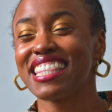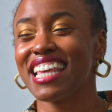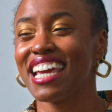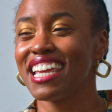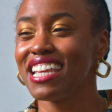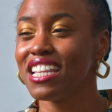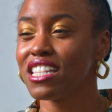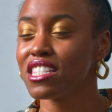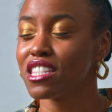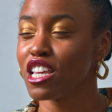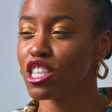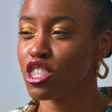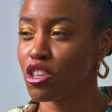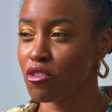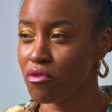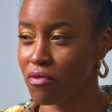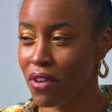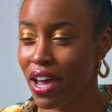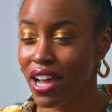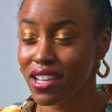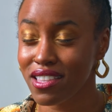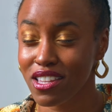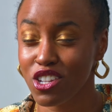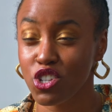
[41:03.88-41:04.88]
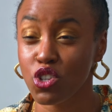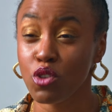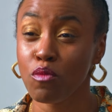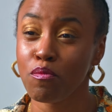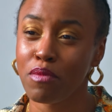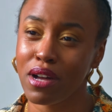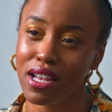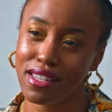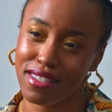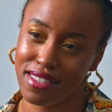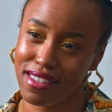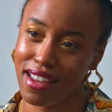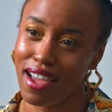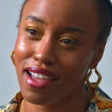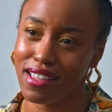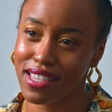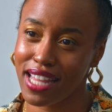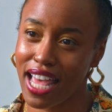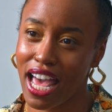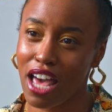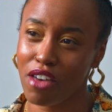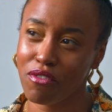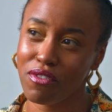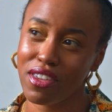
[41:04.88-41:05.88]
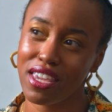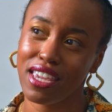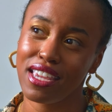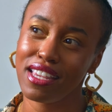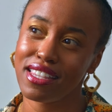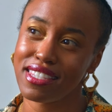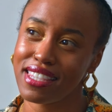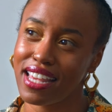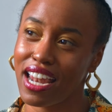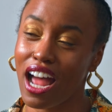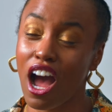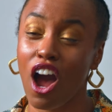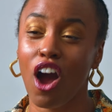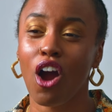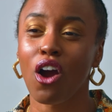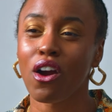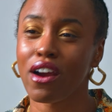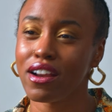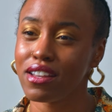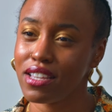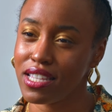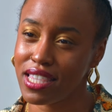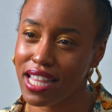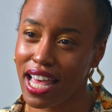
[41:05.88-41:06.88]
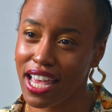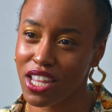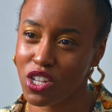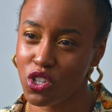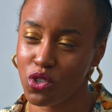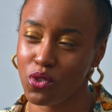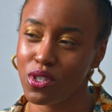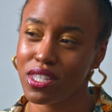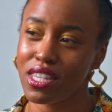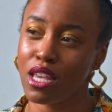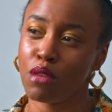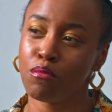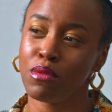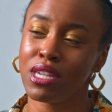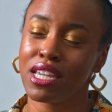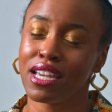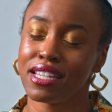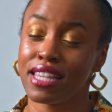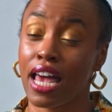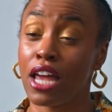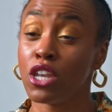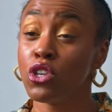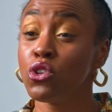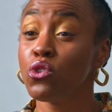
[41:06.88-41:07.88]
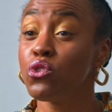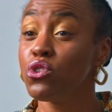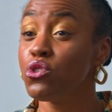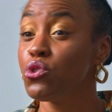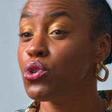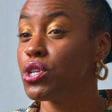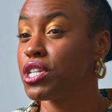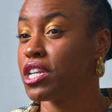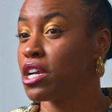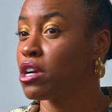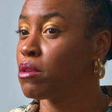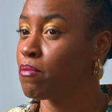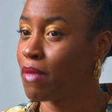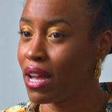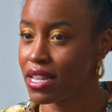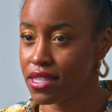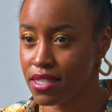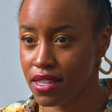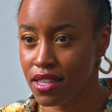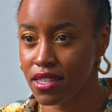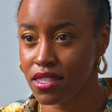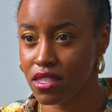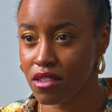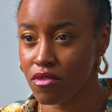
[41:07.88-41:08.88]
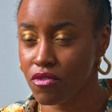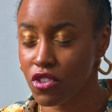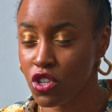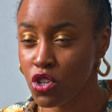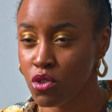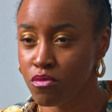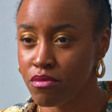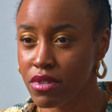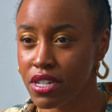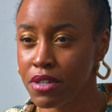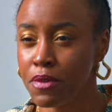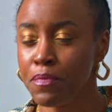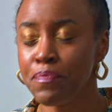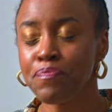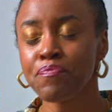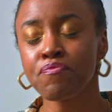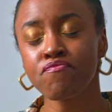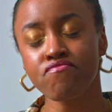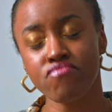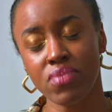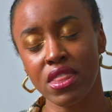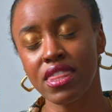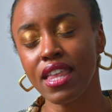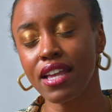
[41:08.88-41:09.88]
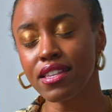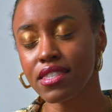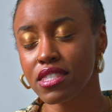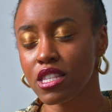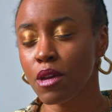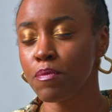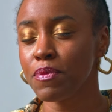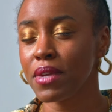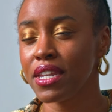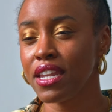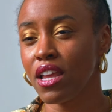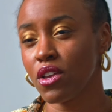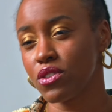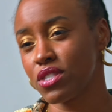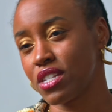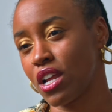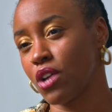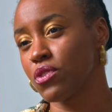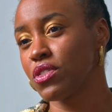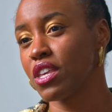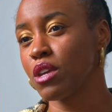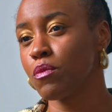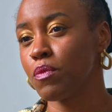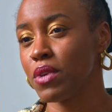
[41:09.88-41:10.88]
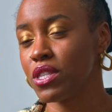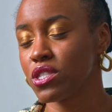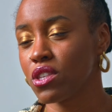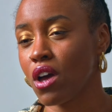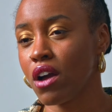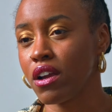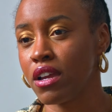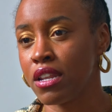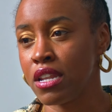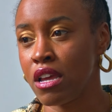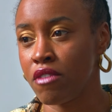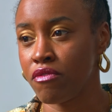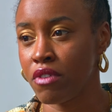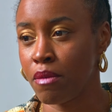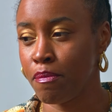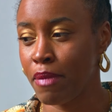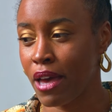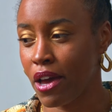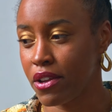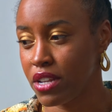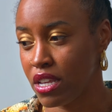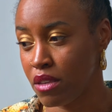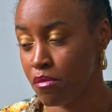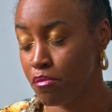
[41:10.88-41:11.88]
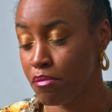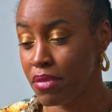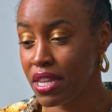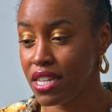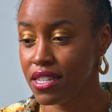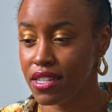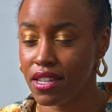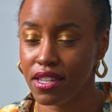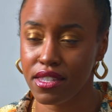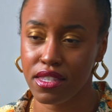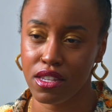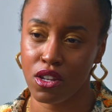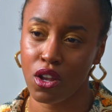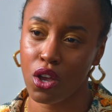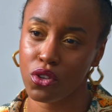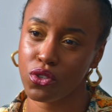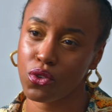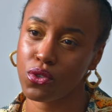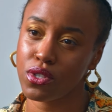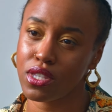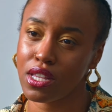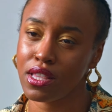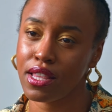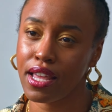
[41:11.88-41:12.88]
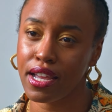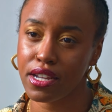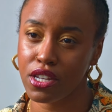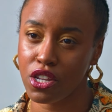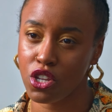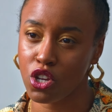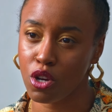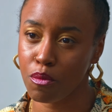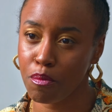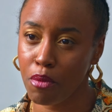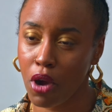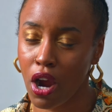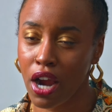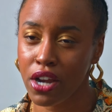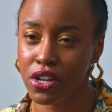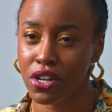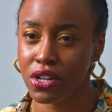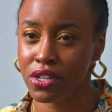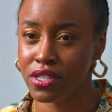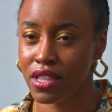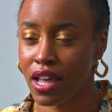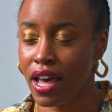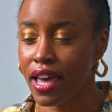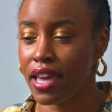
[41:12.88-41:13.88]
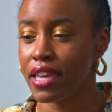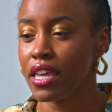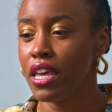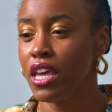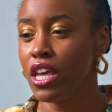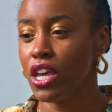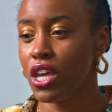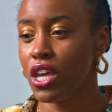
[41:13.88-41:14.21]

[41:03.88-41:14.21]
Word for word: that. He said, the fact that you busted out laughing, he said, I already liked you. He said, because I knew you shared my sense of humor. And that's something else that I don't think we talk enough about in business, and also selecting your partner. Like,